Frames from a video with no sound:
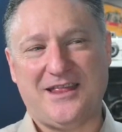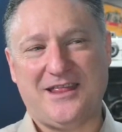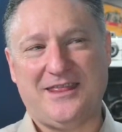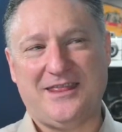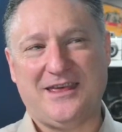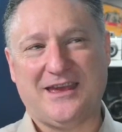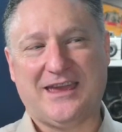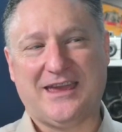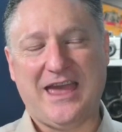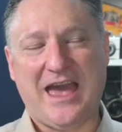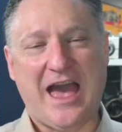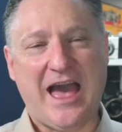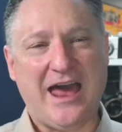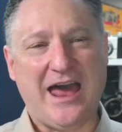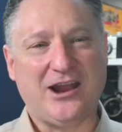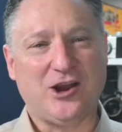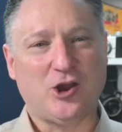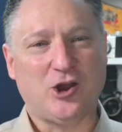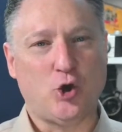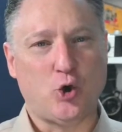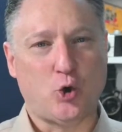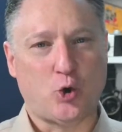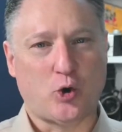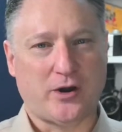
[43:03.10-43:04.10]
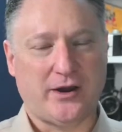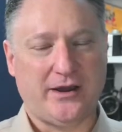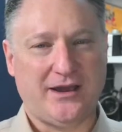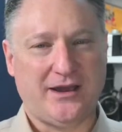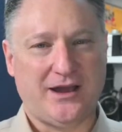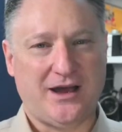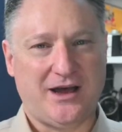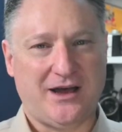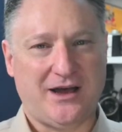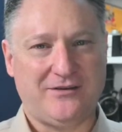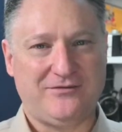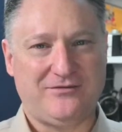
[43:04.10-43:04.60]
the category
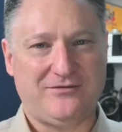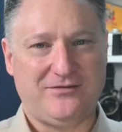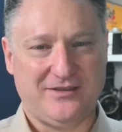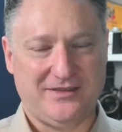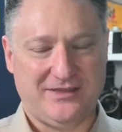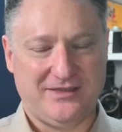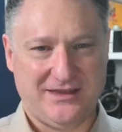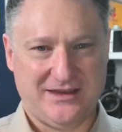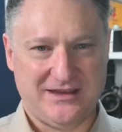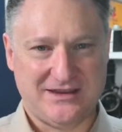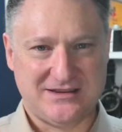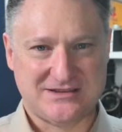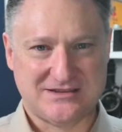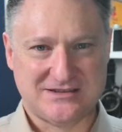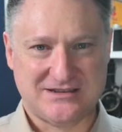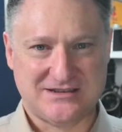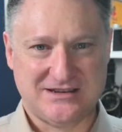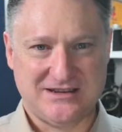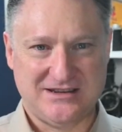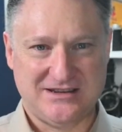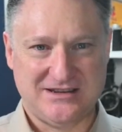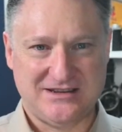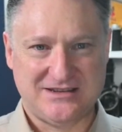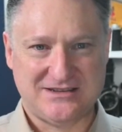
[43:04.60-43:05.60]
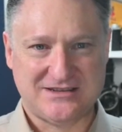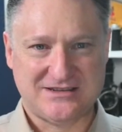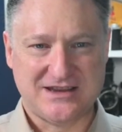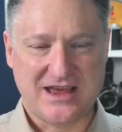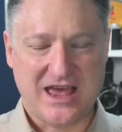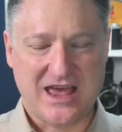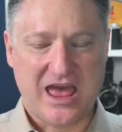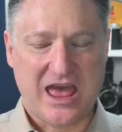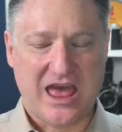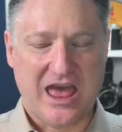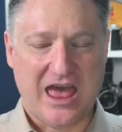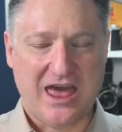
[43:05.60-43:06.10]
of this is
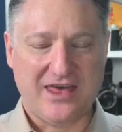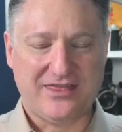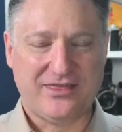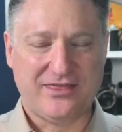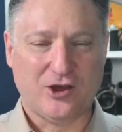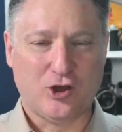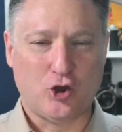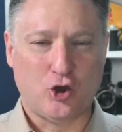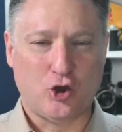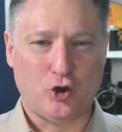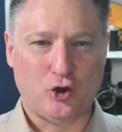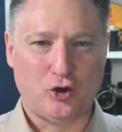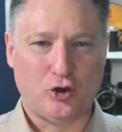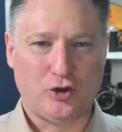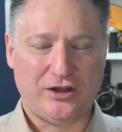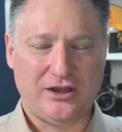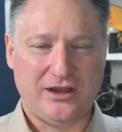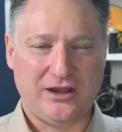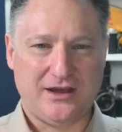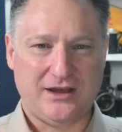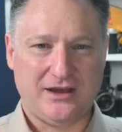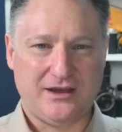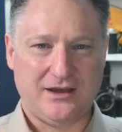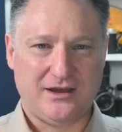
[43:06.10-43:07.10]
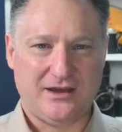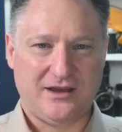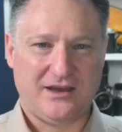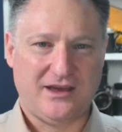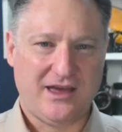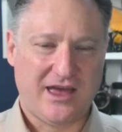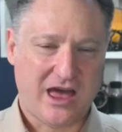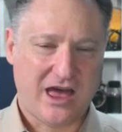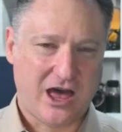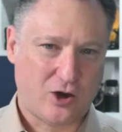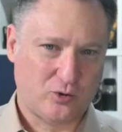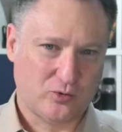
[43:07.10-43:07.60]
ethical
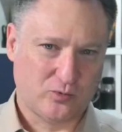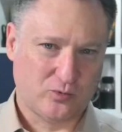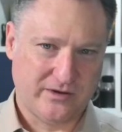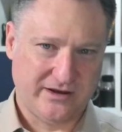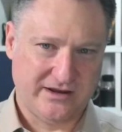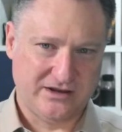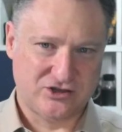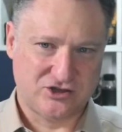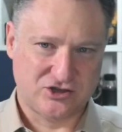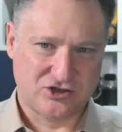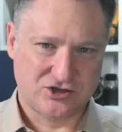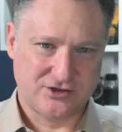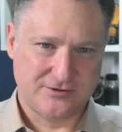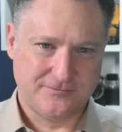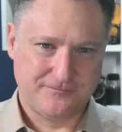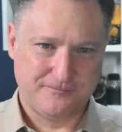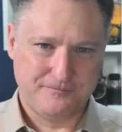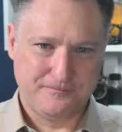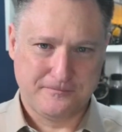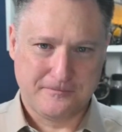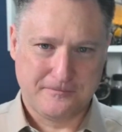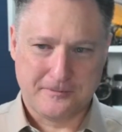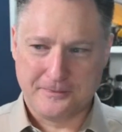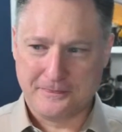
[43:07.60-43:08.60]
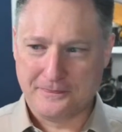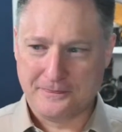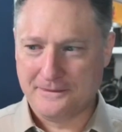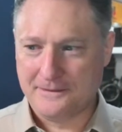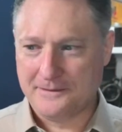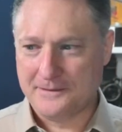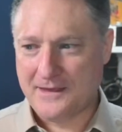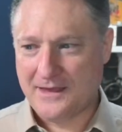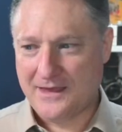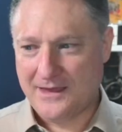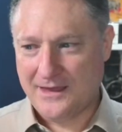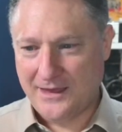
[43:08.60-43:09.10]
outreach.
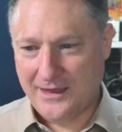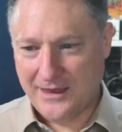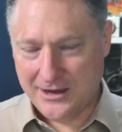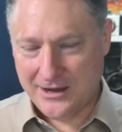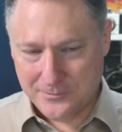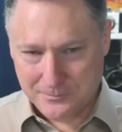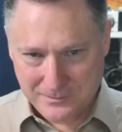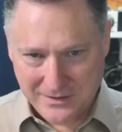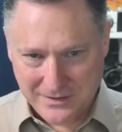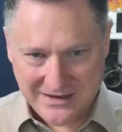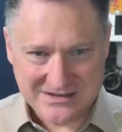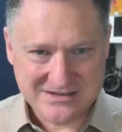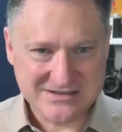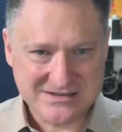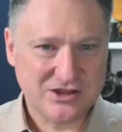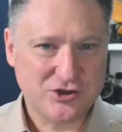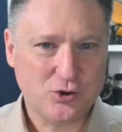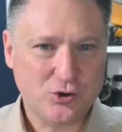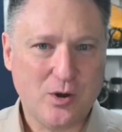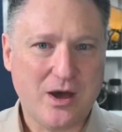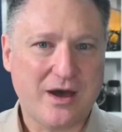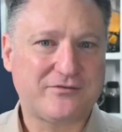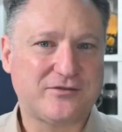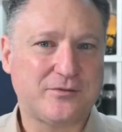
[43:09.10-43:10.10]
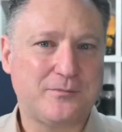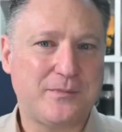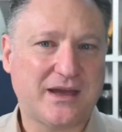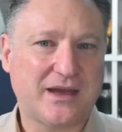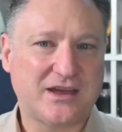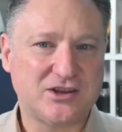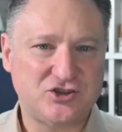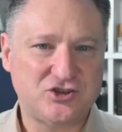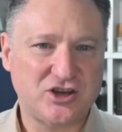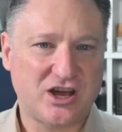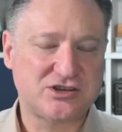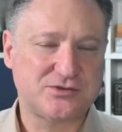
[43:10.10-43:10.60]
And it means that you have to make
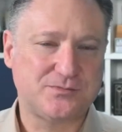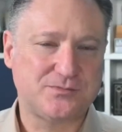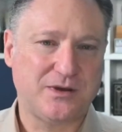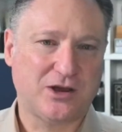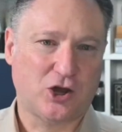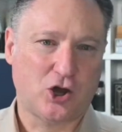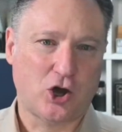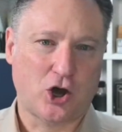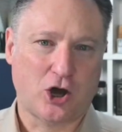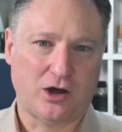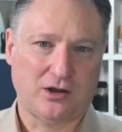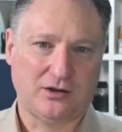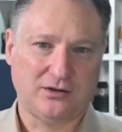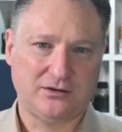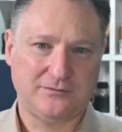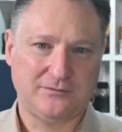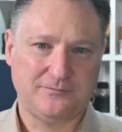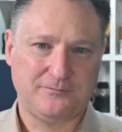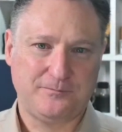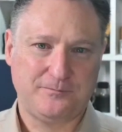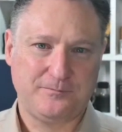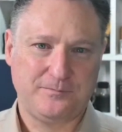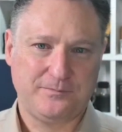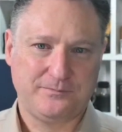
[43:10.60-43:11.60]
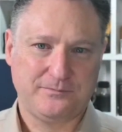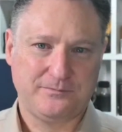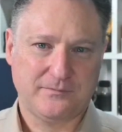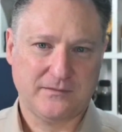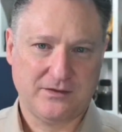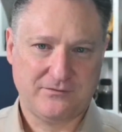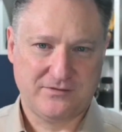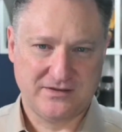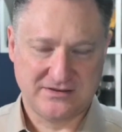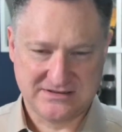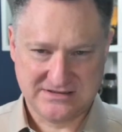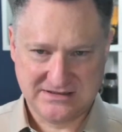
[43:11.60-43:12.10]
a judgment call.
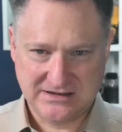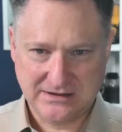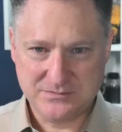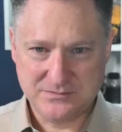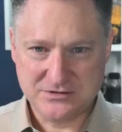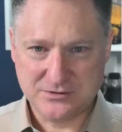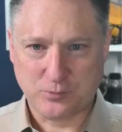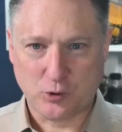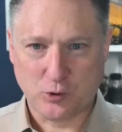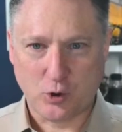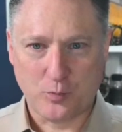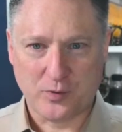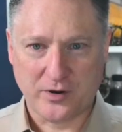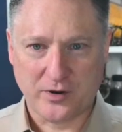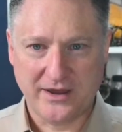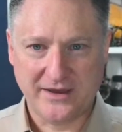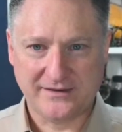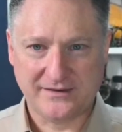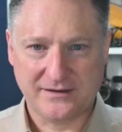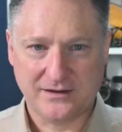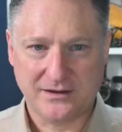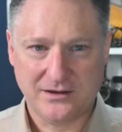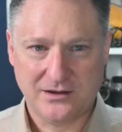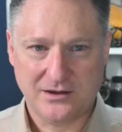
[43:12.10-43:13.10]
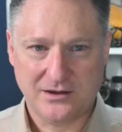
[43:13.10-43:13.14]
If it seems appropriate,